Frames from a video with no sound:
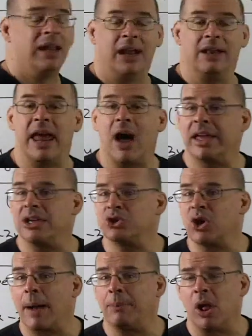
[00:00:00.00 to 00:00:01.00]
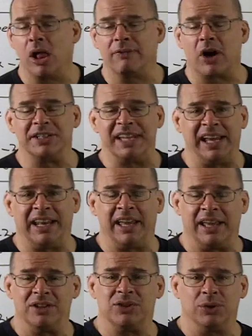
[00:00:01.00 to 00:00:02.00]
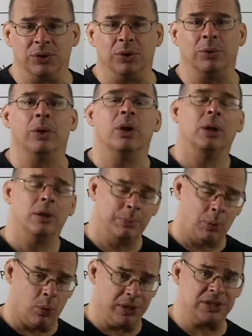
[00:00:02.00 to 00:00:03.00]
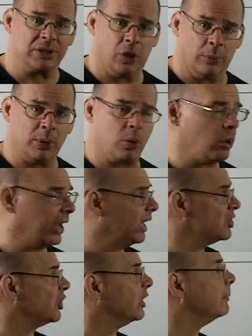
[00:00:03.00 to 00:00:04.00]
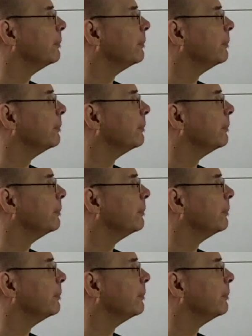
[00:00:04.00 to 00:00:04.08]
and now I can drop all of our data into point slope equation.